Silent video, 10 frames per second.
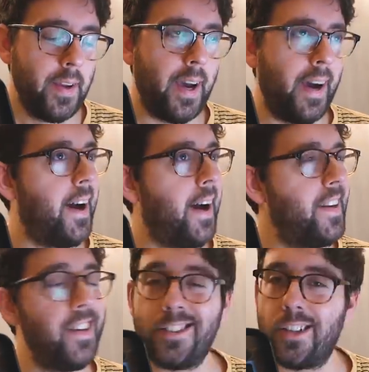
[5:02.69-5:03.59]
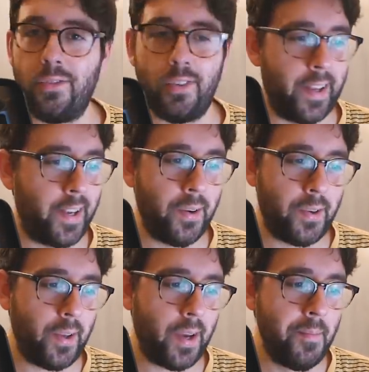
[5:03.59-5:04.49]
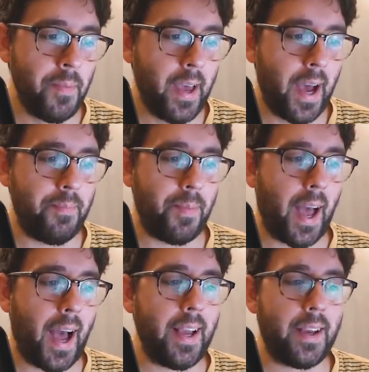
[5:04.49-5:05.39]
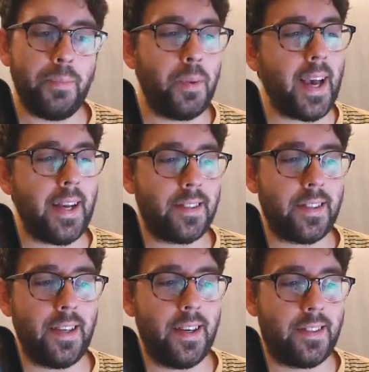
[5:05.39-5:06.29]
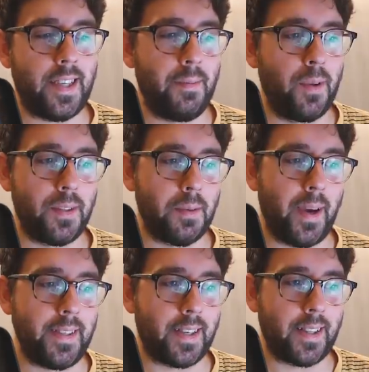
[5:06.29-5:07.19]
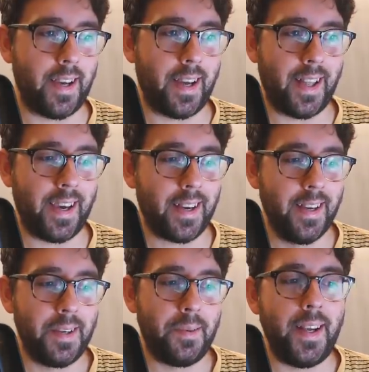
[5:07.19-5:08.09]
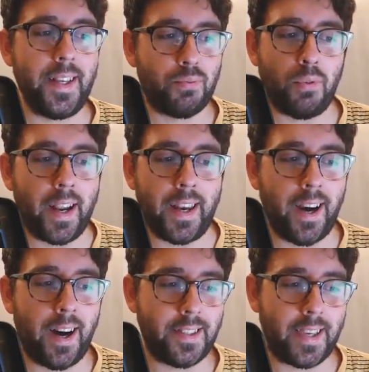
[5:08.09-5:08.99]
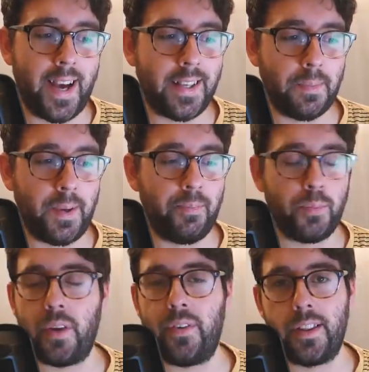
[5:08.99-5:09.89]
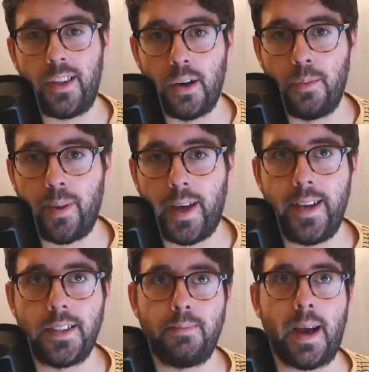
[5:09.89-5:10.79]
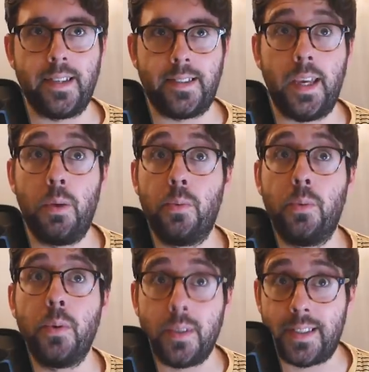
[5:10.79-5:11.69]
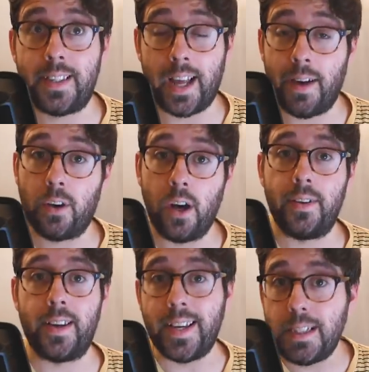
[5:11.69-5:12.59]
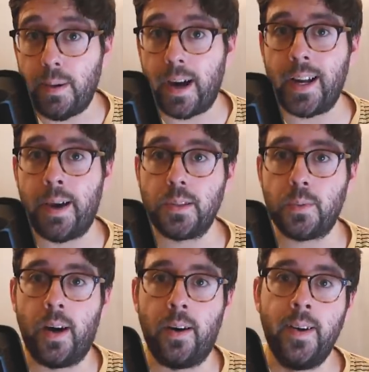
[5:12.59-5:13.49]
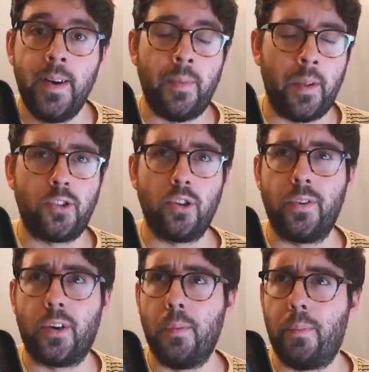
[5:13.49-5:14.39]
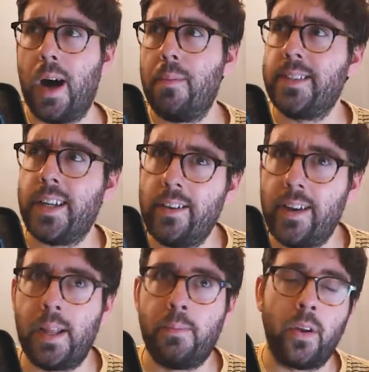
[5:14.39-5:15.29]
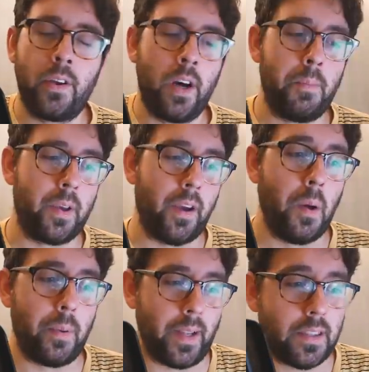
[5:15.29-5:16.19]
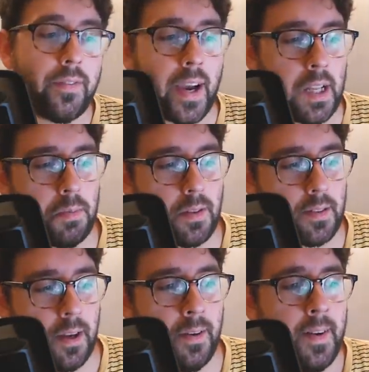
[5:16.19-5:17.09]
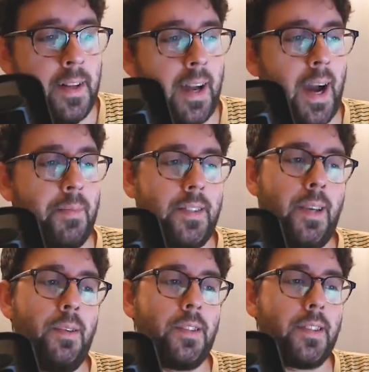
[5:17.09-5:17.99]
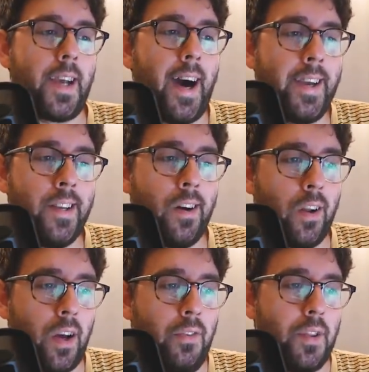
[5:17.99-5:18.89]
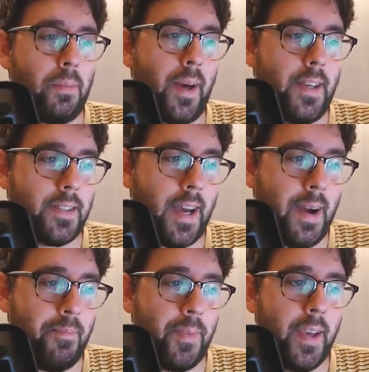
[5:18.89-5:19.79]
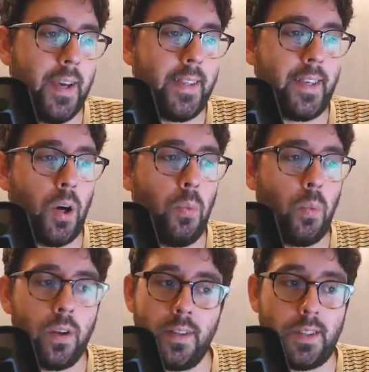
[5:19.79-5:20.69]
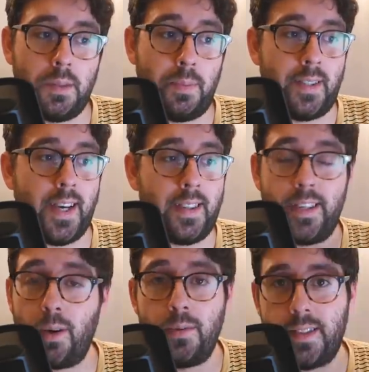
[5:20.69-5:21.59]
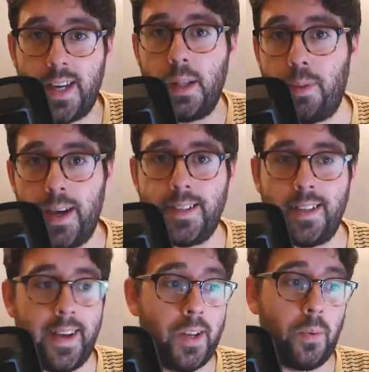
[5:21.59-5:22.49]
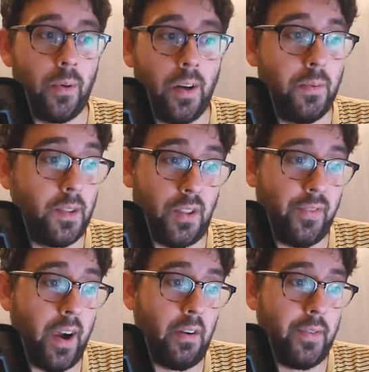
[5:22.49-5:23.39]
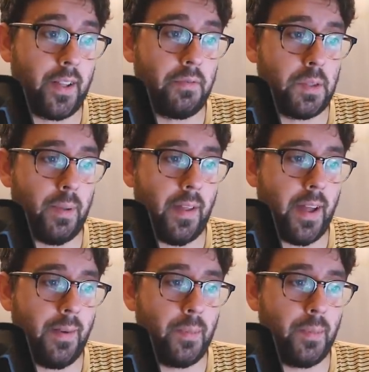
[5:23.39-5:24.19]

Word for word: Uh, you just don't really know, do you? Um, we get to the team news and basically, and like, it's really hard to guess. I mean, when you think of the young players, McAtee was did have COVID and he's back now as well. I'm not sure if Cole Palmer's had it at any point or not, but you hope he's available still. Um, the team news is kind of all over the place. Um, they don't want to be said. They don't say the players that Lavia were ill, which is fair enough. You have to respect that.